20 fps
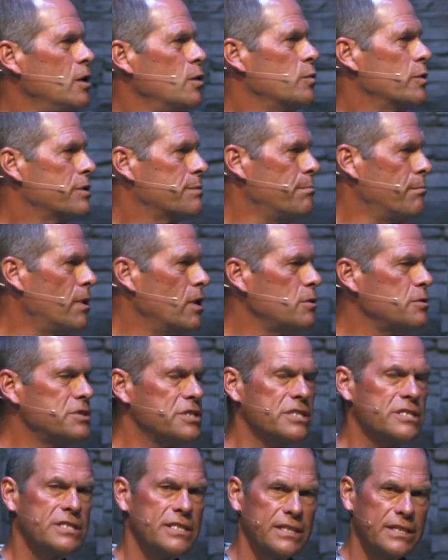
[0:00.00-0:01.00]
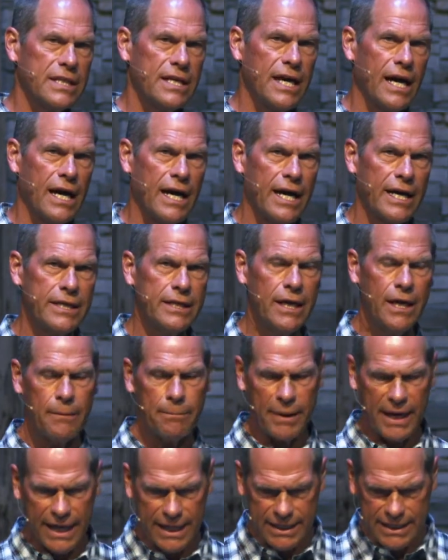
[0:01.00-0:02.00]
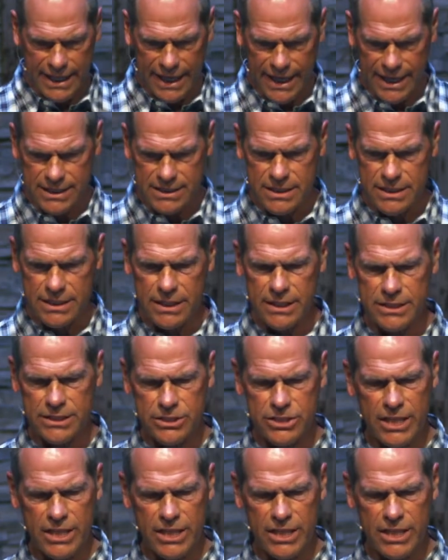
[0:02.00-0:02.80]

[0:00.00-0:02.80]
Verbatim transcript: with Moses and God back in Exodus